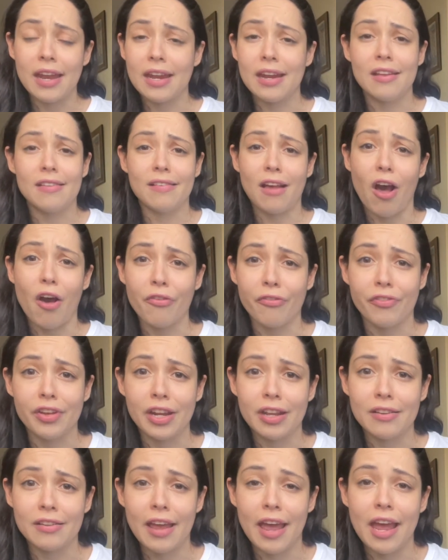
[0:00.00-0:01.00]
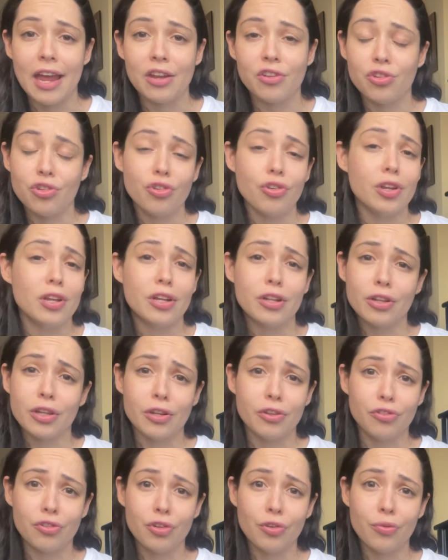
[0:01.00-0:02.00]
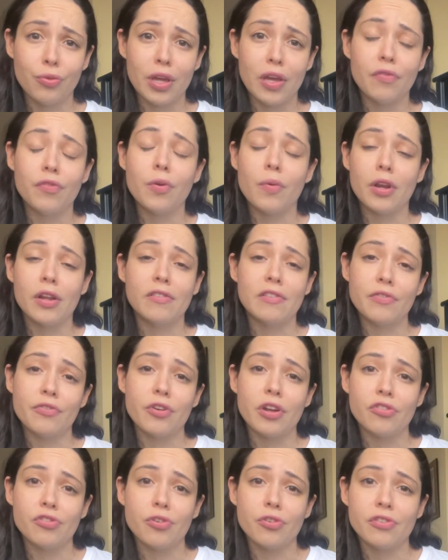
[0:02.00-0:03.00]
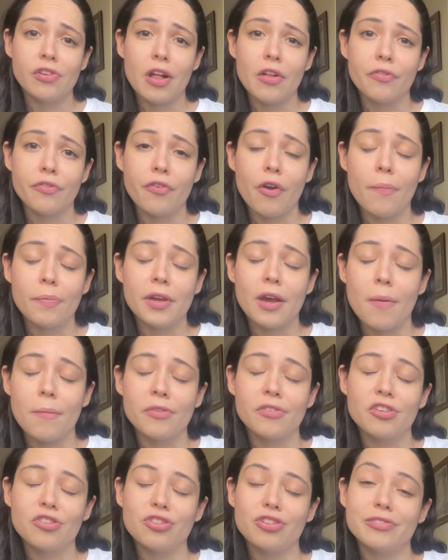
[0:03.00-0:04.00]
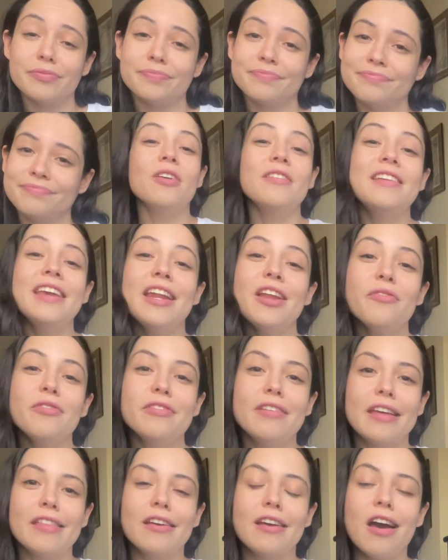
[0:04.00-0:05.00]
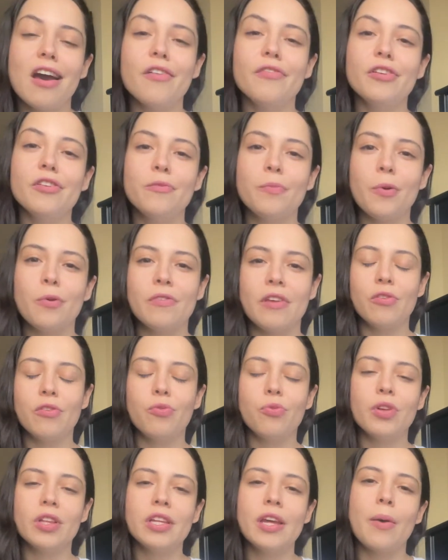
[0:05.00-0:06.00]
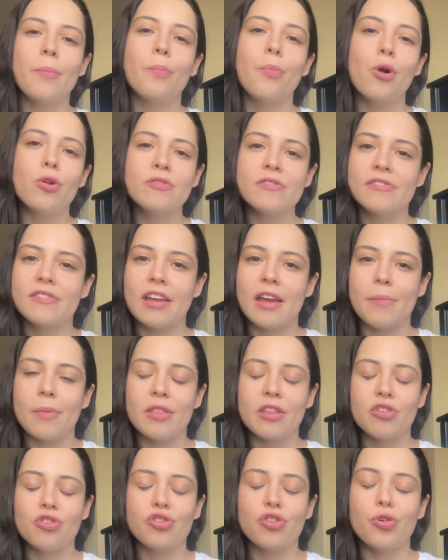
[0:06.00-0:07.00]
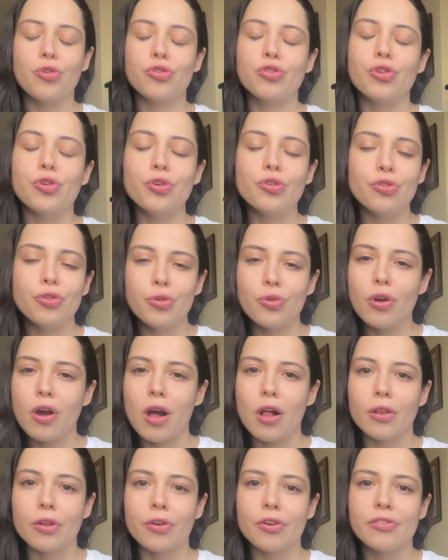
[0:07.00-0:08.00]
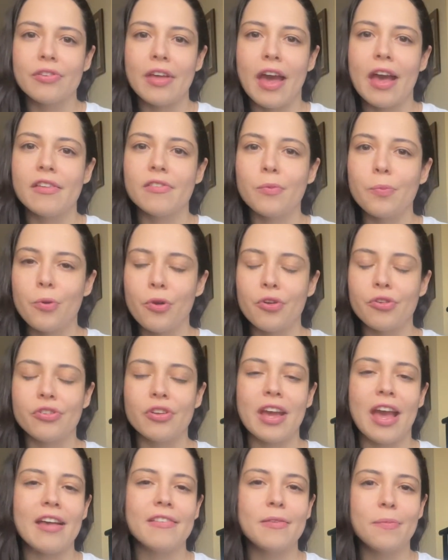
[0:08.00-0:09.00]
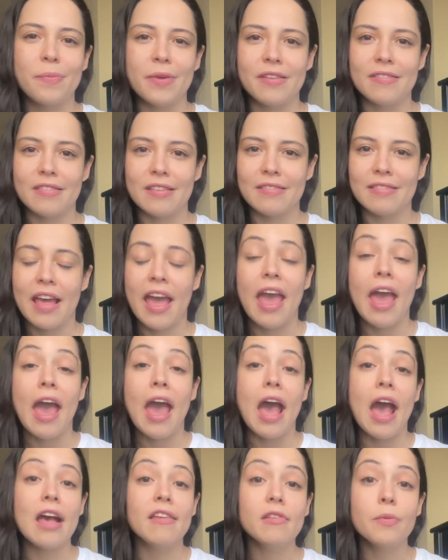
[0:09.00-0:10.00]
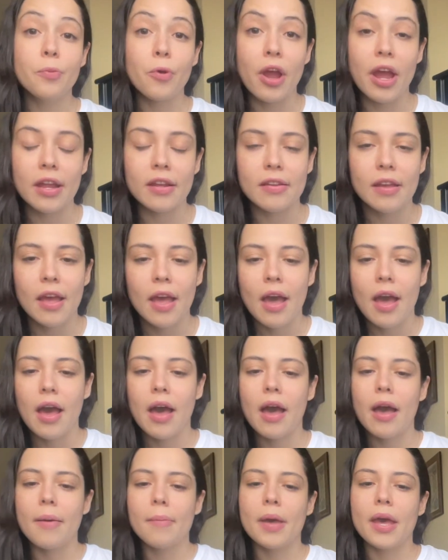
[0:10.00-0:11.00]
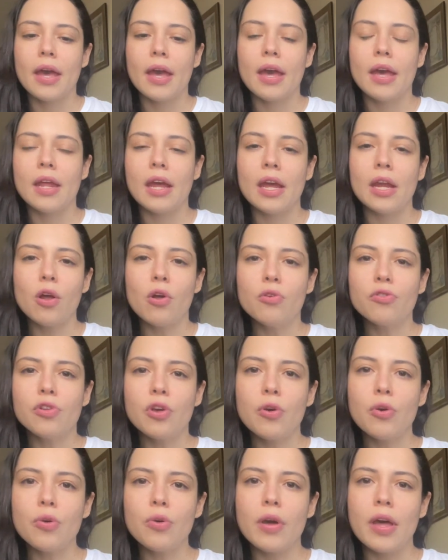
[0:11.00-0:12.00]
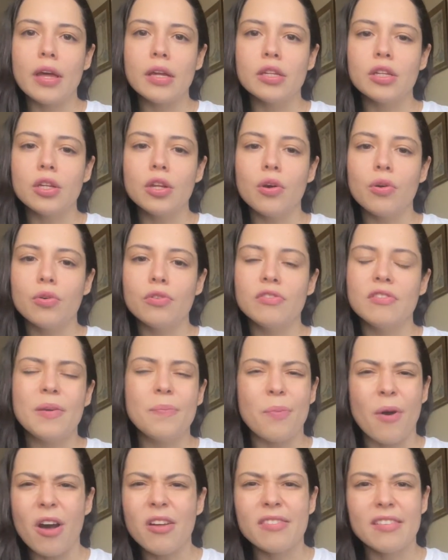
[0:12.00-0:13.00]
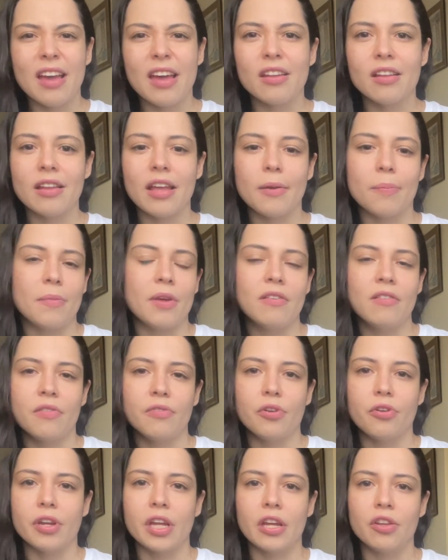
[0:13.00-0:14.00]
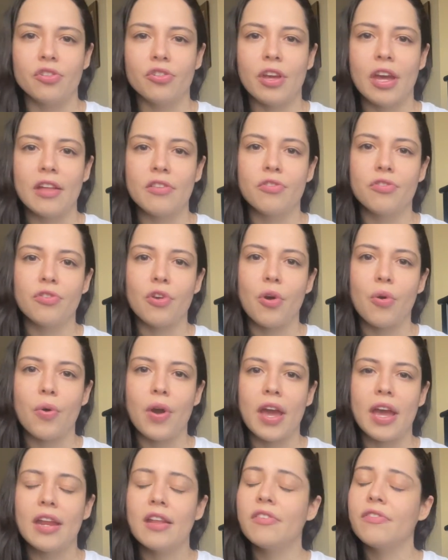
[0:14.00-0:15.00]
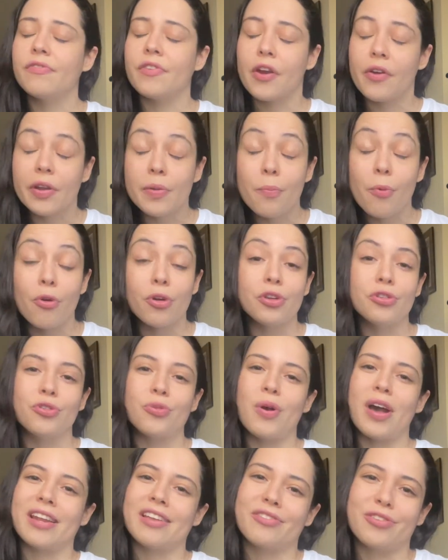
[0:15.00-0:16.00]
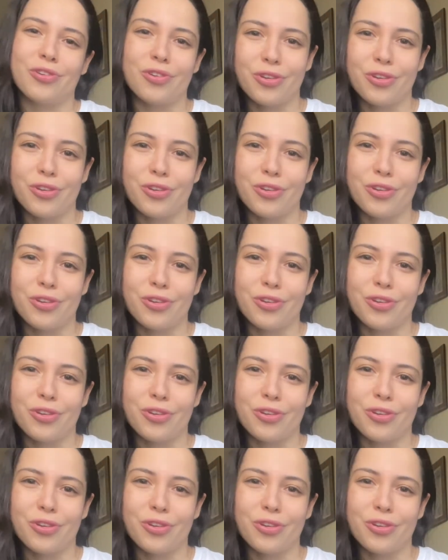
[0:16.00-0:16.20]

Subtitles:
it is confident, and you should include it too if you want to differentiate yourself from the competition. At the end of the day, the confidence post really a bold statement that shows your true colors as a person, as a business, as a brand, and it also, debunks kind of myths of your niche, and so it is very important to add it to your